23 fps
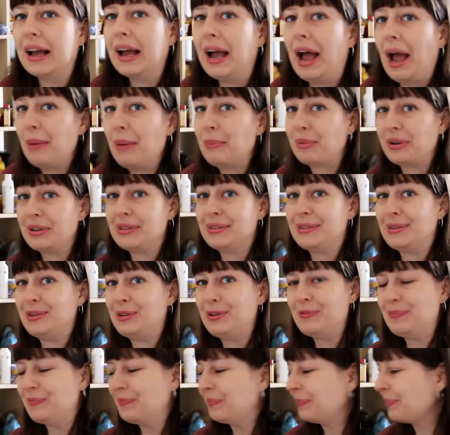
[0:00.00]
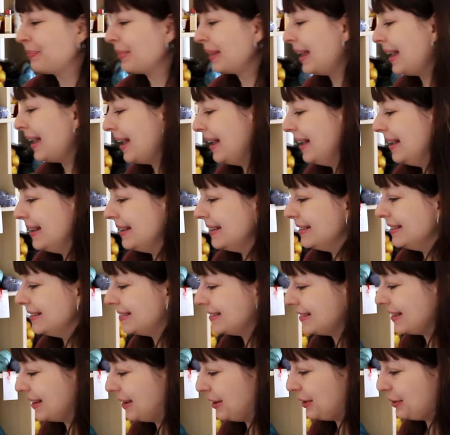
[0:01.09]
I presume.
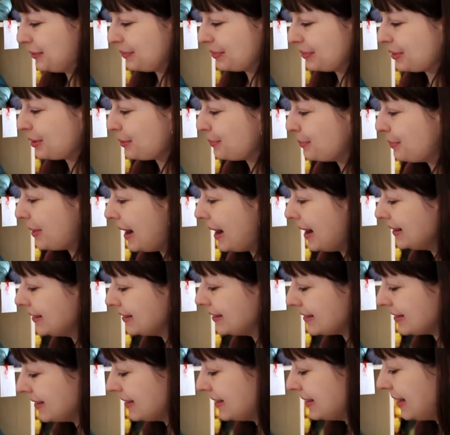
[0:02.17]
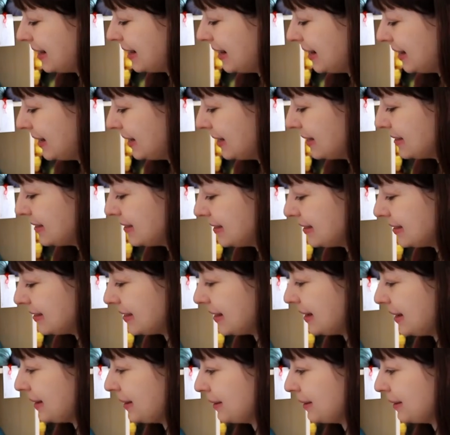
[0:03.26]
So the pattern is